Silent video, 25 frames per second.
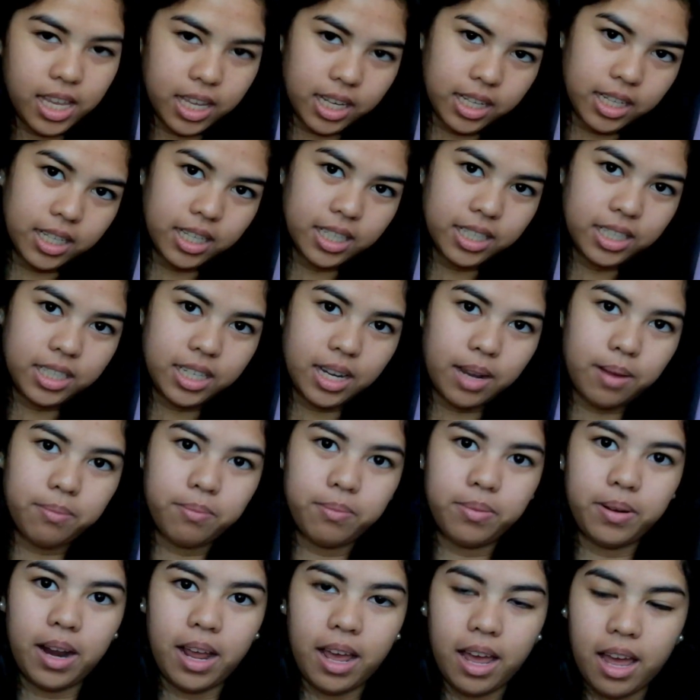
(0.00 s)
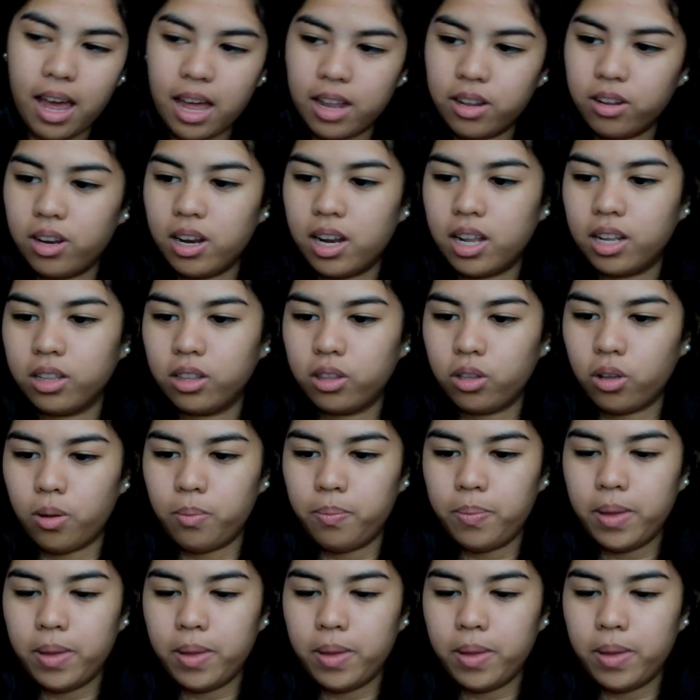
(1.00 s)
Hills. Siyempre, ano lang to.